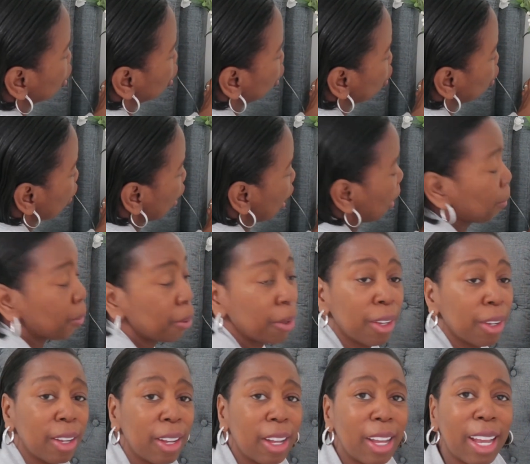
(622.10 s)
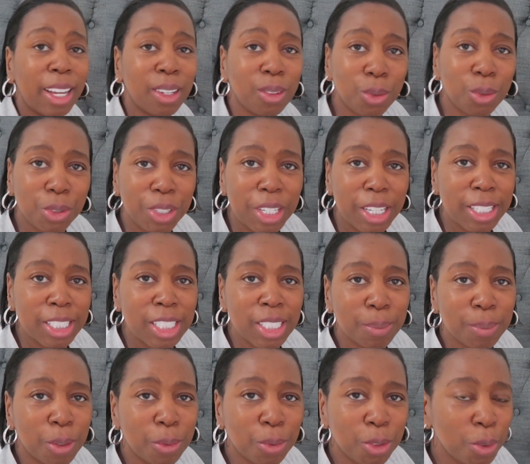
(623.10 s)
just grab and read
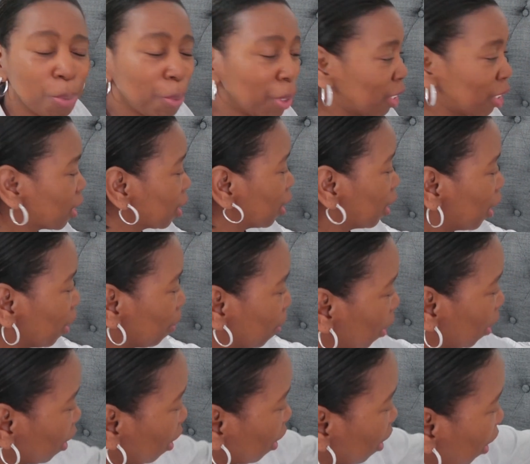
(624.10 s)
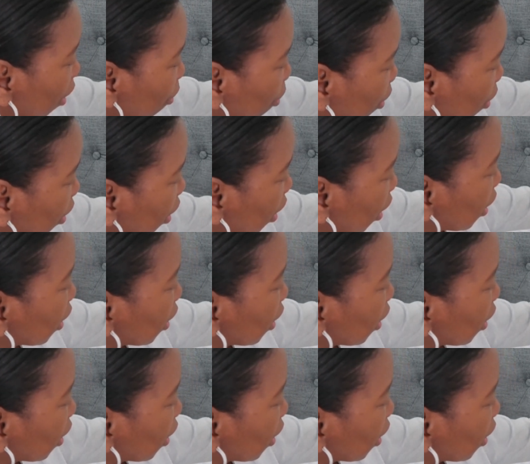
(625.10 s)
before bedtime. I've got